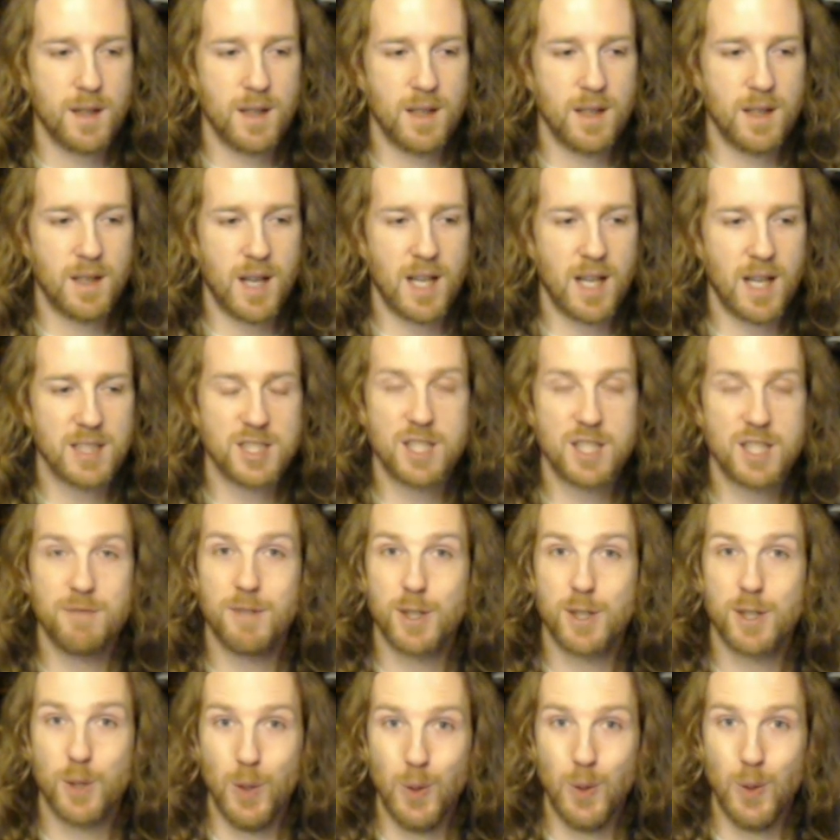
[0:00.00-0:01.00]
actually
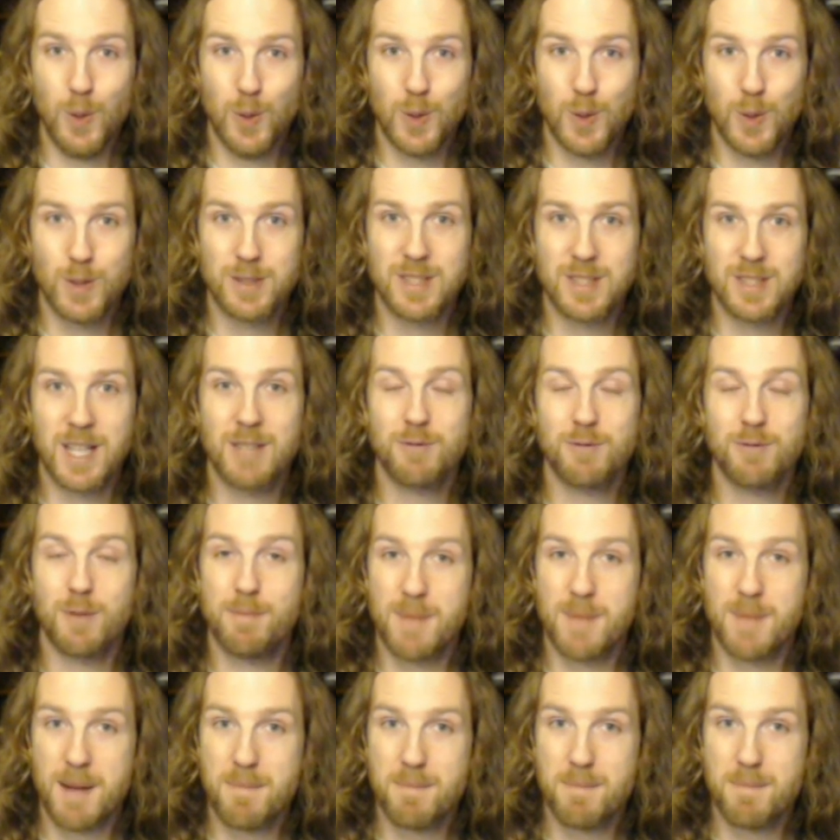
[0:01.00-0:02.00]
record and
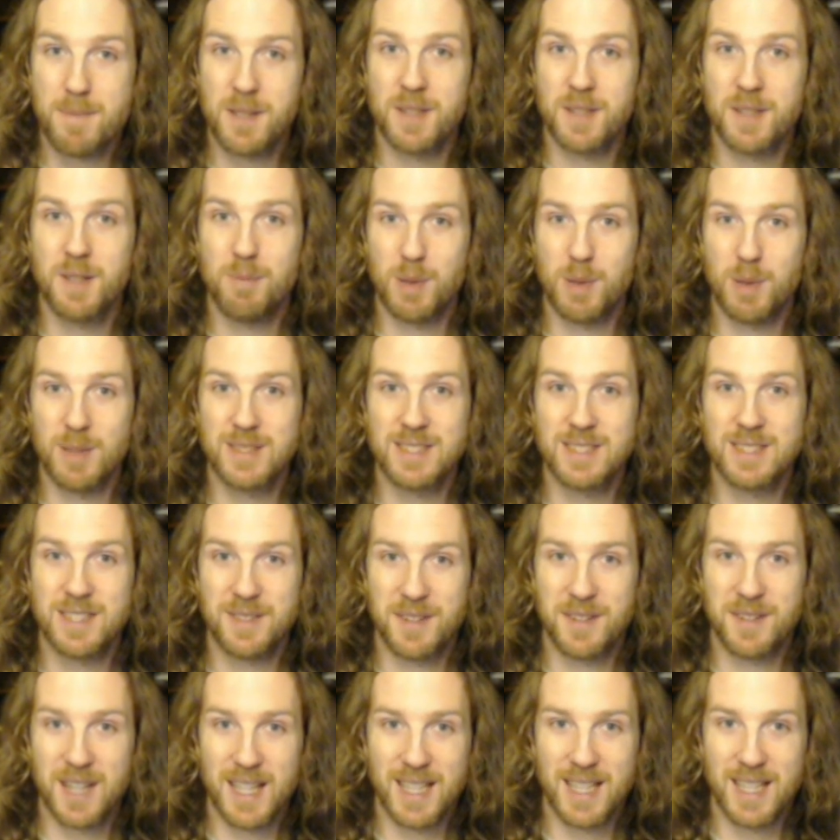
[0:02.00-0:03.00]
remember the positive
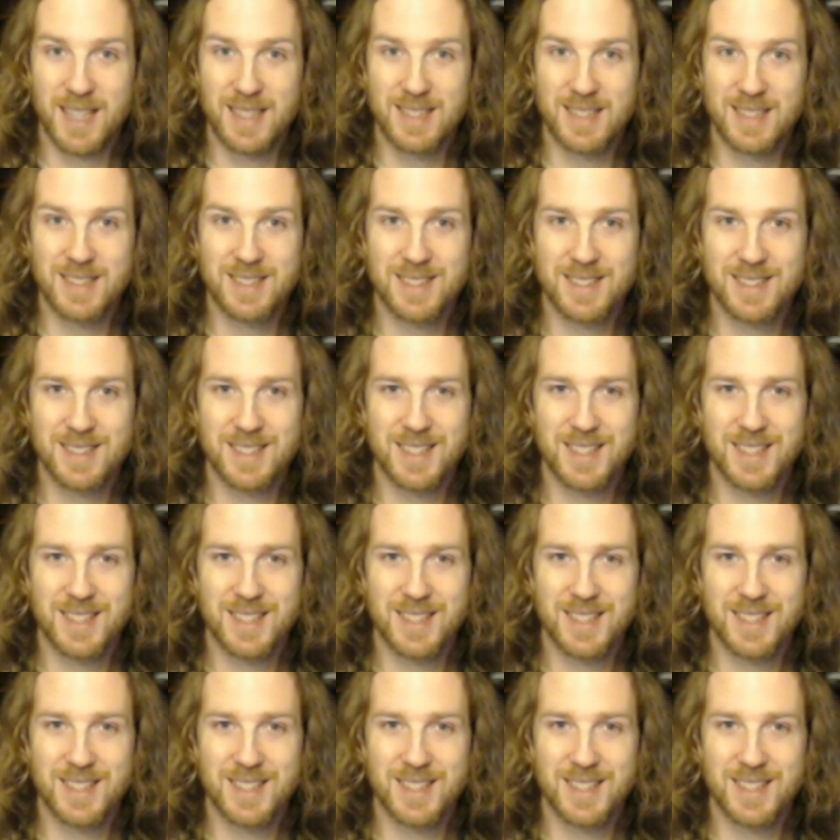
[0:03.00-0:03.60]
things.